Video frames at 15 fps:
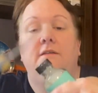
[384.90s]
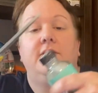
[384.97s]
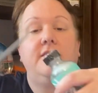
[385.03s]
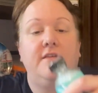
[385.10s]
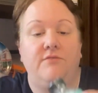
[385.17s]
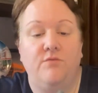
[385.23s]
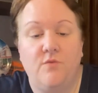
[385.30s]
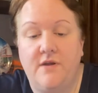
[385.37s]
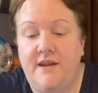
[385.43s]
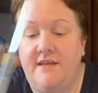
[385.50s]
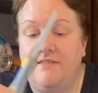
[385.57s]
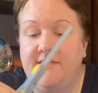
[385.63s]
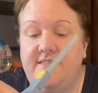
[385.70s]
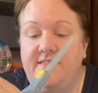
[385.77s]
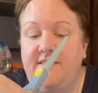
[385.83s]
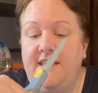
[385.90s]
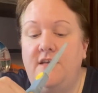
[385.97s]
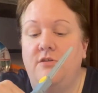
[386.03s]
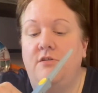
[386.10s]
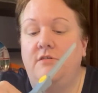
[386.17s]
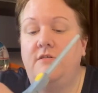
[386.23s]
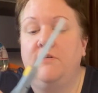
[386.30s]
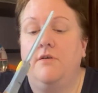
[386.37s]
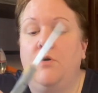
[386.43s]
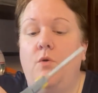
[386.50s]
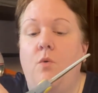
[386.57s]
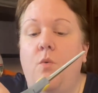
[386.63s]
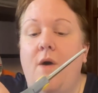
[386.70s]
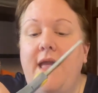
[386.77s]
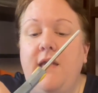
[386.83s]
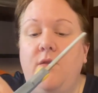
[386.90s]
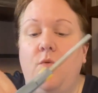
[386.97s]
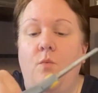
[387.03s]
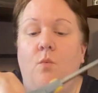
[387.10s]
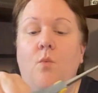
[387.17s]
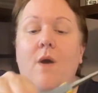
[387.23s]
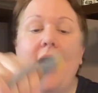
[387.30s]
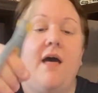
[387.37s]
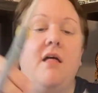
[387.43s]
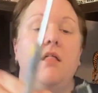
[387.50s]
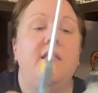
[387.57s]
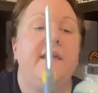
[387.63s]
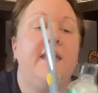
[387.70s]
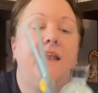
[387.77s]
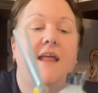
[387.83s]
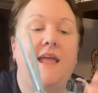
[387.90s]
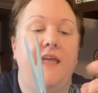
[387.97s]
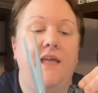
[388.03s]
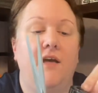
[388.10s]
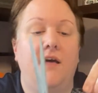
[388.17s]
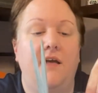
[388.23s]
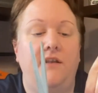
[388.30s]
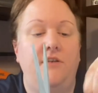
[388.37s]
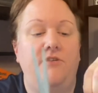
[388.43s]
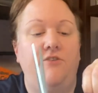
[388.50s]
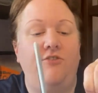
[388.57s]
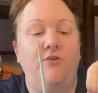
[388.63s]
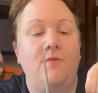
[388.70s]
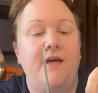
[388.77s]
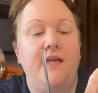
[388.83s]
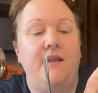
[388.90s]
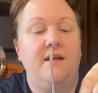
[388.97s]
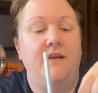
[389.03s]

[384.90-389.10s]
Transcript: This one is sealed quite well. Can I undo it?